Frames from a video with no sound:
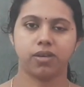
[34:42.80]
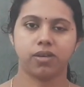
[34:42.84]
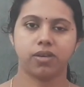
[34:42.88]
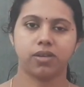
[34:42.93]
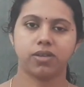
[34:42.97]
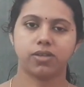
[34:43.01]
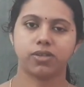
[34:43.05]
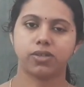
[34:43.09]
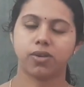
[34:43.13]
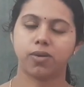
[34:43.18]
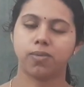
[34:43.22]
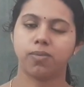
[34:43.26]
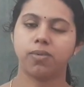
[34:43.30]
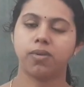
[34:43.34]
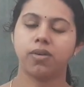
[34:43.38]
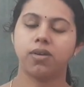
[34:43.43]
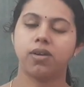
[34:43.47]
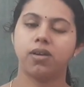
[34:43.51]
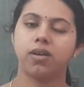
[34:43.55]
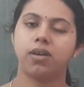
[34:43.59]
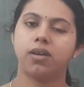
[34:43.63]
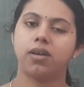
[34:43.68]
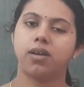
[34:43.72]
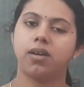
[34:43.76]
So
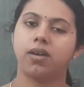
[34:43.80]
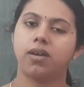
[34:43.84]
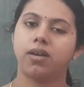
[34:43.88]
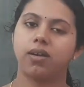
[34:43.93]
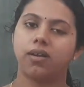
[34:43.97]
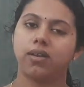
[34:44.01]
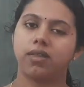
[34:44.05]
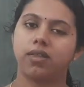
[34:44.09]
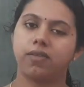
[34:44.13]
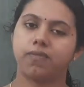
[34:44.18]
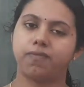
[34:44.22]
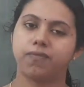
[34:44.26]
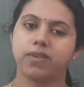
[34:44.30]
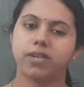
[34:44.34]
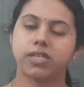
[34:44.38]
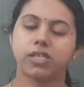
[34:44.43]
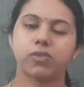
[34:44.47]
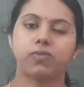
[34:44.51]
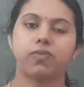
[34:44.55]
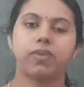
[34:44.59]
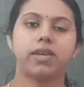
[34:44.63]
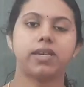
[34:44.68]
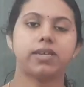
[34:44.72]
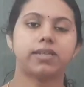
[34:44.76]
the
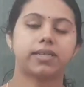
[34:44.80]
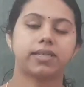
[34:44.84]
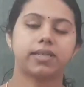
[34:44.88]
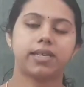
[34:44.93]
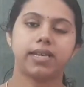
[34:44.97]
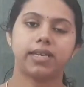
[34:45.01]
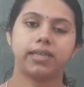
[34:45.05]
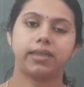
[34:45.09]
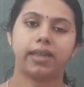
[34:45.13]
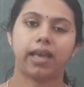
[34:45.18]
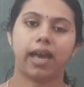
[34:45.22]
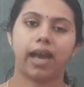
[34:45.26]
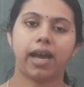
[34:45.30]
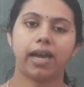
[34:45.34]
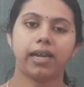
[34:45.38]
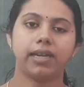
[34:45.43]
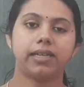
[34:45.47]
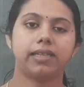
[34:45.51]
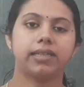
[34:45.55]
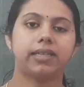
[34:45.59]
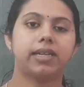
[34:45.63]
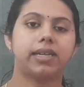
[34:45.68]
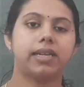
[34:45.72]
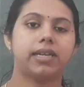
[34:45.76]
first we see that
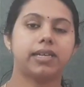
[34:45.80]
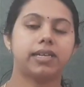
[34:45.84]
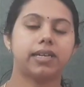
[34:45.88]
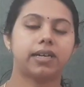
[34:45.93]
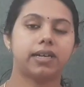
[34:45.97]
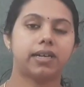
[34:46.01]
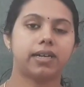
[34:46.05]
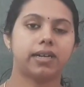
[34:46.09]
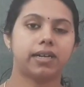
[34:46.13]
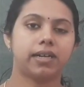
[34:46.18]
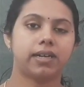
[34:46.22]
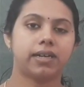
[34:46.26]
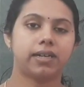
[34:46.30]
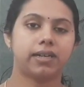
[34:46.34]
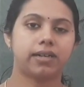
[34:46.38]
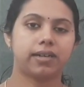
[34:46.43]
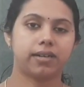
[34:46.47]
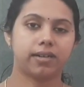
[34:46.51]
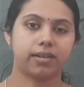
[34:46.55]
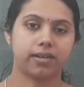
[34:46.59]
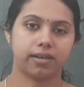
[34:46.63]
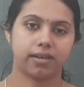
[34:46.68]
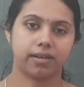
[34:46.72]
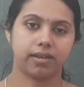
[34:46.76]
a
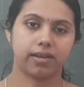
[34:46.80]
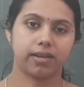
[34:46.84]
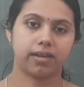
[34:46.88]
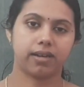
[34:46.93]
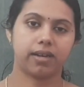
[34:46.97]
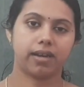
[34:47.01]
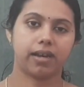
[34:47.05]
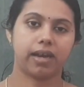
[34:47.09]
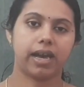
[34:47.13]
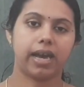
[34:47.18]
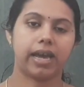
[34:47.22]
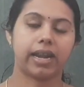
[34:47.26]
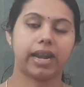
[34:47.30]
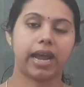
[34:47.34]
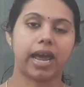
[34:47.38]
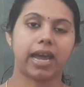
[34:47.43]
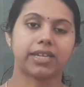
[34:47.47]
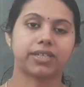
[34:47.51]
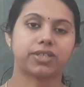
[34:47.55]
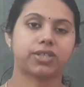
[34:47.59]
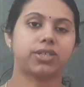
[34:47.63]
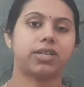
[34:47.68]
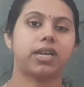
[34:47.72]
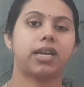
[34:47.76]

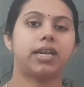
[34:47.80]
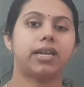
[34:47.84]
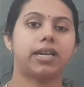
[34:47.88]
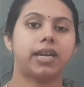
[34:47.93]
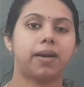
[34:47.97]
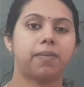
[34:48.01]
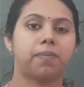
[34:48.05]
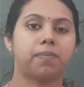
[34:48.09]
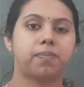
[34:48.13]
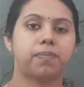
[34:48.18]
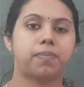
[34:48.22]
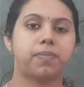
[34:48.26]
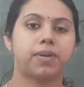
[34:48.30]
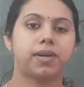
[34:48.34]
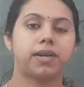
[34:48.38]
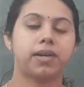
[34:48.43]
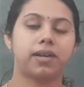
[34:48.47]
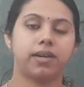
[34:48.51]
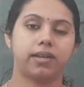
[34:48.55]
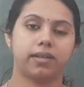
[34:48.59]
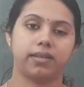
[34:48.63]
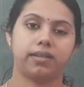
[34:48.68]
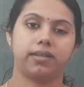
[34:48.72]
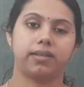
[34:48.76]
rational
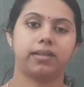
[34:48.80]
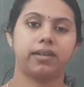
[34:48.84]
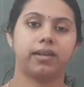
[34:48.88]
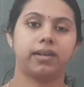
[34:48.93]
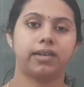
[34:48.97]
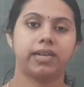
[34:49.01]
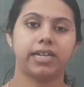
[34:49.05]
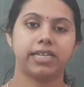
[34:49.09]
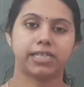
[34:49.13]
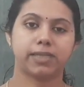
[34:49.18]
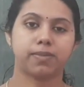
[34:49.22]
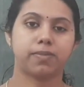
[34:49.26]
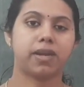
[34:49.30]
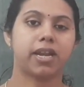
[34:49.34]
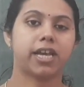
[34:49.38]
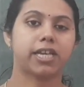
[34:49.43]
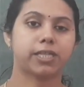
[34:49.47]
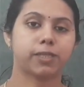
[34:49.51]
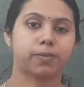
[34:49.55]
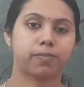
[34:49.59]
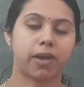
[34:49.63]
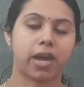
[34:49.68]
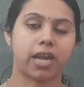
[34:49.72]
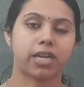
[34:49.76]
number, the decimal
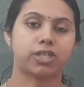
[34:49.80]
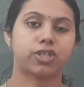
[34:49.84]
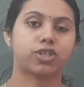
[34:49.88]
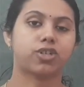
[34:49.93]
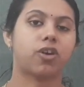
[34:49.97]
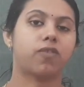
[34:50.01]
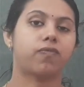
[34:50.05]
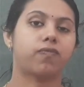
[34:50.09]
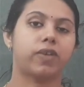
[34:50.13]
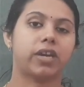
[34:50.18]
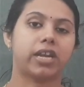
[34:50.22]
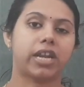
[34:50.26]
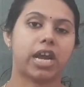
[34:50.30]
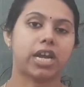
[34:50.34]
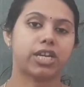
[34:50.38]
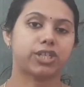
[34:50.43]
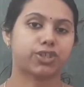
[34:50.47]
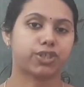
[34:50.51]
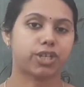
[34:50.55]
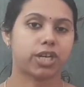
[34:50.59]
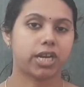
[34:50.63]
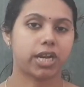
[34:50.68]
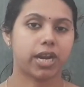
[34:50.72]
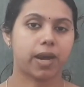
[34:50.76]
expansion of a
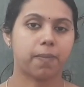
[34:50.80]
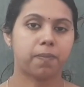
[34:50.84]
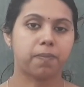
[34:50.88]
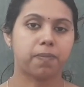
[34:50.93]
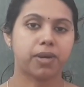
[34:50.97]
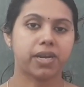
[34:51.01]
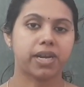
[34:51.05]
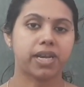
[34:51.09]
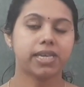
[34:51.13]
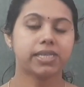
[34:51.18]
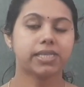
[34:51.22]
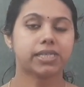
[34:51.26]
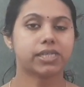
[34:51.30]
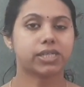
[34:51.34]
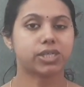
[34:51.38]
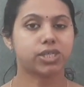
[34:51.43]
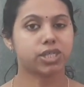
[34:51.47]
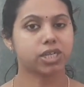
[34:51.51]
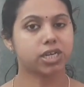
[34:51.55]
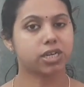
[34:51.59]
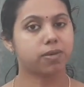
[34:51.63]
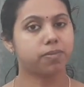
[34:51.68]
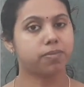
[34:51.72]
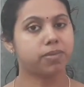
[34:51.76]
rational number is
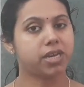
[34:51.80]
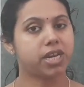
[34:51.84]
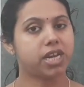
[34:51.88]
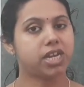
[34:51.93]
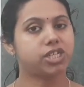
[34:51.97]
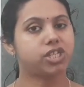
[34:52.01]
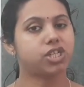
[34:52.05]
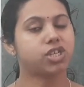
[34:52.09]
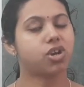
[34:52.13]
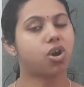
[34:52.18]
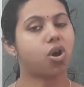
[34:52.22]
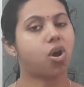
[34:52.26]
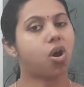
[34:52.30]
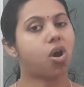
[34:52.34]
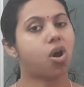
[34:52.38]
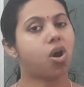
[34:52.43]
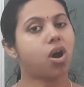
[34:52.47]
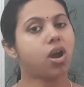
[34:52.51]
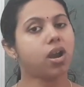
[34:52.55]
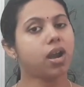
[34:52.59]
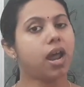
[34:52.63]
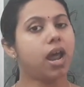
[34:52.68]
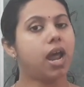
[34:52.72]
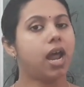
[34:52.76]
terminating
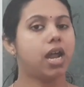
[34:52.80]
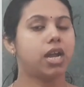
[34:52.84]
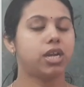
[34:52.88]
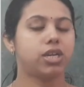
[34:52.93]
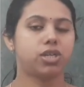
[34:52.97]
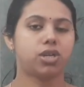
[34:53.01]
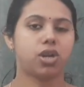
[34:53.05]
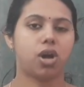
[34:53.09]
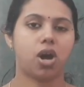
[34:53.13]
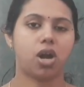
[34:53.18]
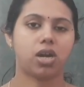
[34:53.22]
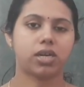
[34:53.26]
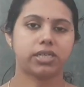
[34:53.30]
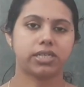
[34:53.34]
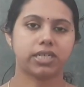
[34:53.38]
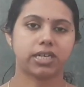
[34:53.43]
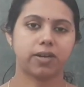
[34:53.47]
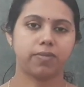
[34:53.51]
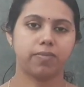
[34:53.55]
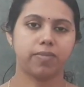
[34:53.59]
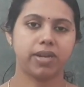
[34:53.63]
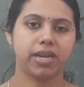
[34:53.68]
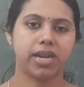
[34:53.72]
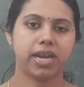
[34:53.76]
or
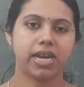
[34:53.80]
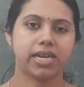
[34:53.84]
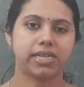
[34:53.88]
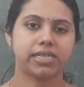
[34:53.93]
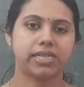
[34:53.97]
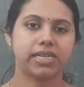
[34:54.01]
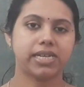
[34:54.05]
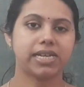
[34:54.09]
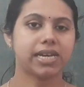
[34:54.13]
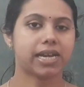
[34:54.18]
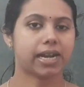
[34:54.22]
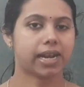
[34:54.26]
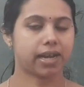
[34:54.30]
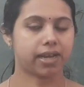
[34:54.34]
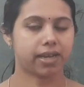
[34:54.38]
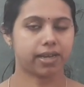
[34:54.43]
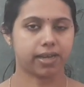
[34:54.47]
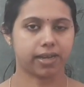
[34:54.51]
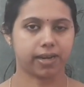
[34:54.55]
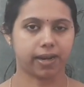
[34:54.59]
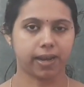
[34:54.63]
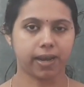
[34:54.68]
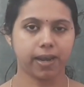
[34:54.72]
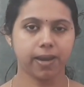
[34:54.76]
non-terminating
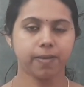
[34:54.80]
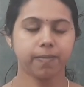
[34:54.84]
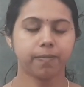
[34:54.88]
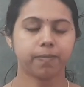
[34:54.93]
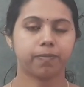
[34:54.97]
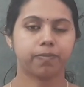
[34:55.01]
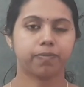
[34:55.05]
recurring.